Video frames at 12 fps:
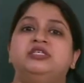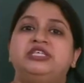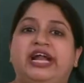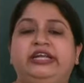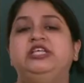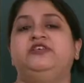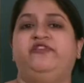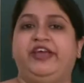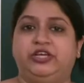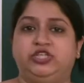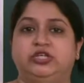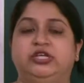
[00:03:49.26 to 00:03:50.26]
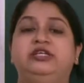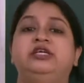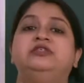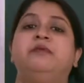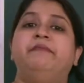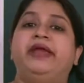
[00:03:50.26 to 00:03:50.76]
satisfaction, it
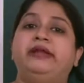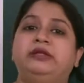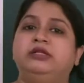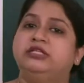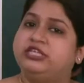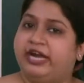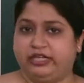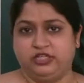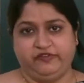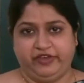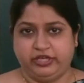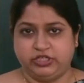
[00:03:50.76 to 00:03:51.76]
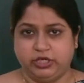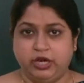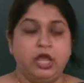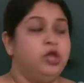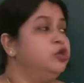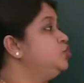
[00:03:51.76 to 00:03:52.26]
is a mental satisfaction.
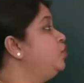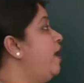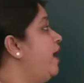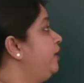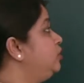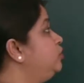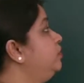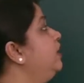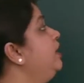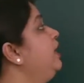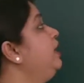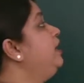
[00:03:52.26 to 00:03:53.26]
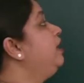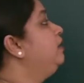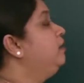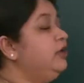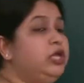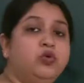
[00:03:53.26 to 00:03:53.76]
So actually
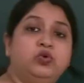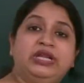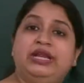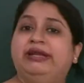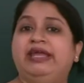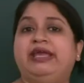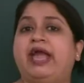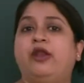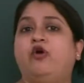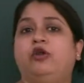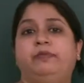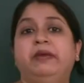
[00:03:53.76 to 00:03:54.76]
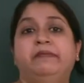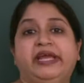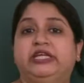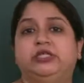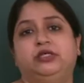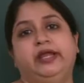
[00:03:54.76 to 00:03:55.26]
utility cannot be
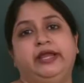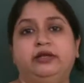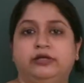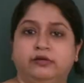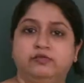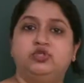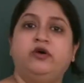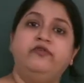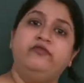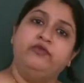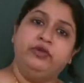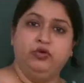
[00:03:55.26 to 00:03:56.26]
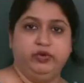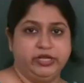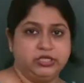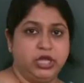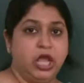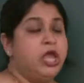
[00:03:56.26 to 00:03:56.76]
measured in terms of
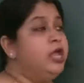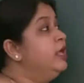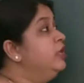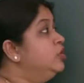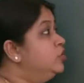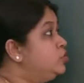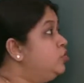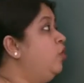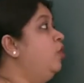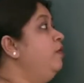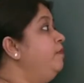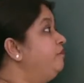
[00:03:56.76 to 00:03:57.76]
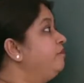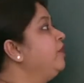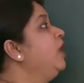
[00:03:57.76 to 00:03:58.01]
units. So